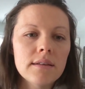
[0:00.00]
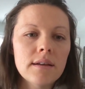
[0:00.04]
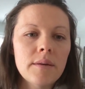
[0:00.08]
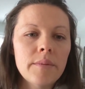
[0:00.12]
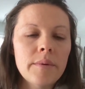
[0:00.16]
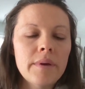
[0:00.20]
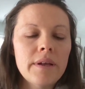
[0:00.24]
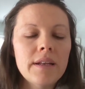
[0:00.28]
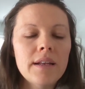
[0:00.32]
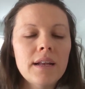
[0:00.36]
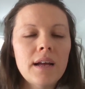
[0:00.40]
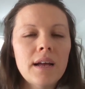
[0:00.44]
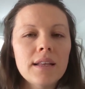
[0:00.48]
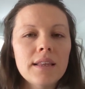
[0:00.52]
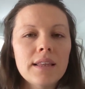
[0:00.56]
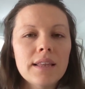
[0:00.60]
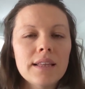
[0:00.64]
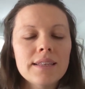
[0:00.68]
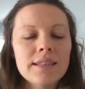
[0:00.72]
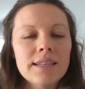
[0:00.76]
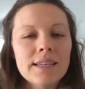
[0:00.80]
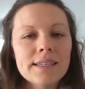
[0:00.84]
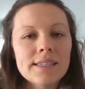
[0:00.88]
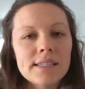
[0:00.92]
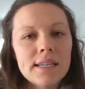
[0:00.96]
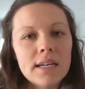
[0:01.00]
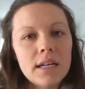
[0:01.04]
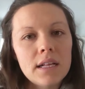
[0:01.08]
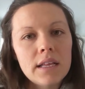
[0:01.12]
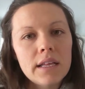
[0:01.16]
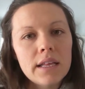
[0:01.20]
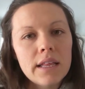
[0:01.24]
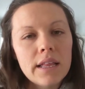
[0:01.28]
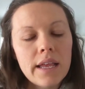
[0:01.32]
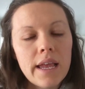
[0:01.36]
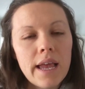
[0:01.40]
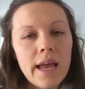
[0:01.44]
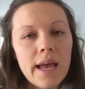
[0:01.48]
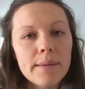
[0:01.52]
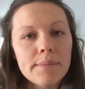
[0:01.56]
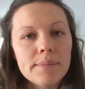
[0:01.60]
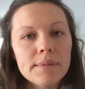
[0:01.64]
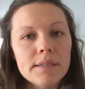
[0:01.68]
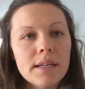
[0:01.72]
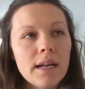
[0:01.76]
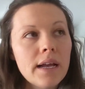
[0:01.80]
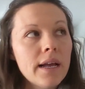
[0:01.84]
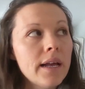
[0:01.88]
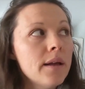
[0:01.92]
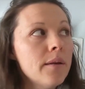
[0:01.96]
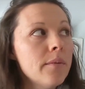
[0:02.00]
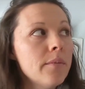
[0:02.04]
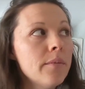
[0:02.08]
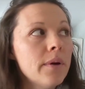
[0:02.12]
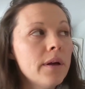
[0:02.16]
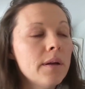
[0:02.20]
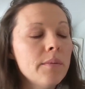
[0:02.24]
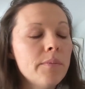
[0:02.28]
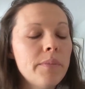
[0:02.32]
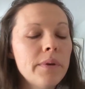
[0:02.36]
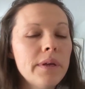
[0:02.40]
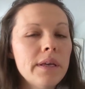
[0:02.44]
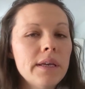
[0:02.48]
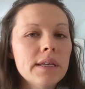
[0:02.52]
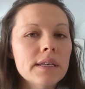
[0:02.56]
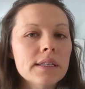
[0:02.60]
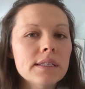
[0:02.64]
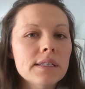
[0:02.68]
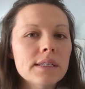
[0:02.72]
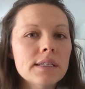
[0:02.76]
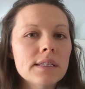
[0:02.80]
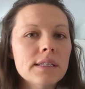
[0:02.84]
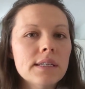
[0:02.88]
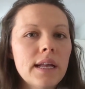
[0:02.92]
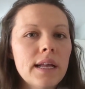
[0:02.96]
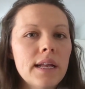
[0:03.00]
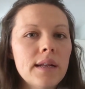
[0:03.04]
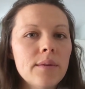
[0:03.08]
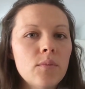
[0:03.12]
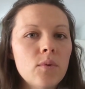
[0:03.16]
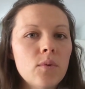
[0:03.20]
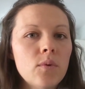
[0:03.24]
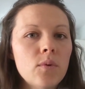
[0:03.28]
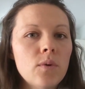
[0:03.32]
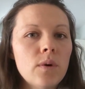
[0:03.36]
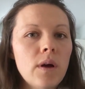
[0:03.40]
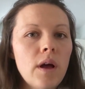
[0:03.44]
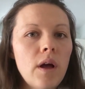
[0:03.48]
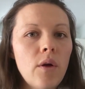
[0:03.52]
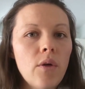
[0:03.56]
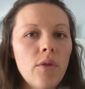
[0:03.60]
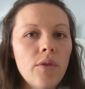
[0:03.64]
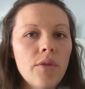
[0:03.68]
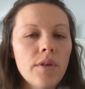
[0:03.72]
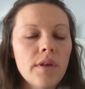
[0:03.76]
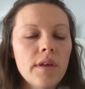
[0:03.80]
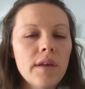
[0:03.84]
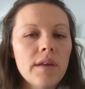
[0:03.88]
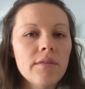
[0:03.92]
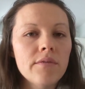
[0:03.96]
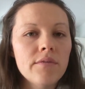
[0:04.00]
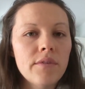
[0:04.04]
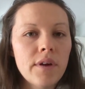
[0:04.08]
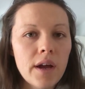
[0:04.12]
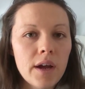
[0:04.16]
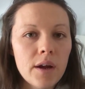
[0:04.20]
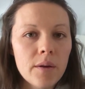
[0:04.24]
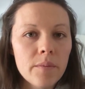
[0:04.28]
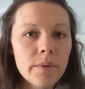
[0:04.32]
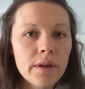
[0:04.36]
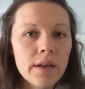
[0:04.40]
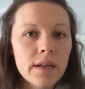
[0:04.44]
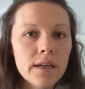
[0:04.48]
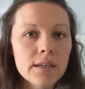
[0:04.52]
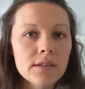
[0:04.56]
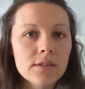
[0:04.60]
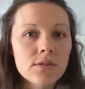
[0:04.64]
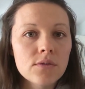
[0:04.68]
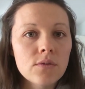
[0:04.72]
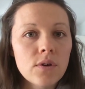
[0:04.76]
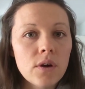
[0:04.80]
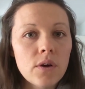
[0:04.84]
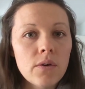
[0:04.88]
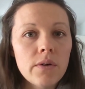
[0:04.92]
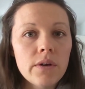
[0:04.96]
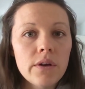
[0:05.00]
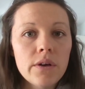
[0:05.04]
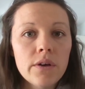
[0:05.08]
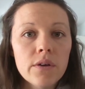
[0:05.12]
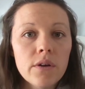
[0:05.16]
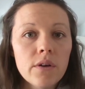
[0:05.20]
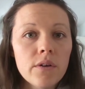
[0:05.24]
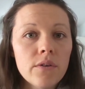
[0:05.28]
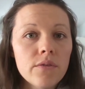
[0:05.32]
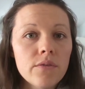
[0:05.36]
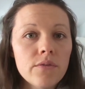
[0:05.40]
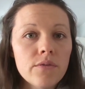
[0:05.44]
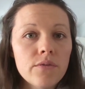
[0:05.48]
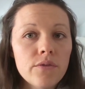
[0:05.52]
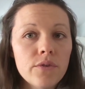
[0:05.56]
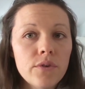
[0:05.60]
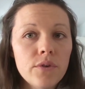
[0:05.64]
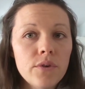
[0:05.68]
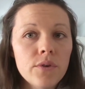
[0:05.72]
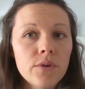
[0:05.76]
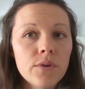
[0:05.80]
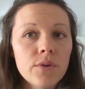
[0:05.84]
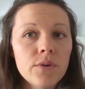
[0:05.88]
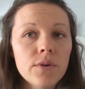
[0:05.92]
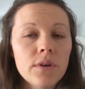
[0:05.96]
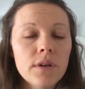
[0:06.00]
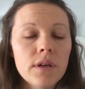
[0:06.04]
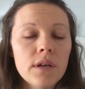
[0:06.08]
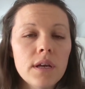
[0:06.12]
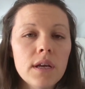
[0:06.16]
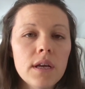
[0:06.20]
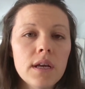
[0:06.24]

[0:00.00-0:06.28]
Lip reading: I mean, not necessarily the GAPS diet, but being a sustainable, healthy environment is growing your own food.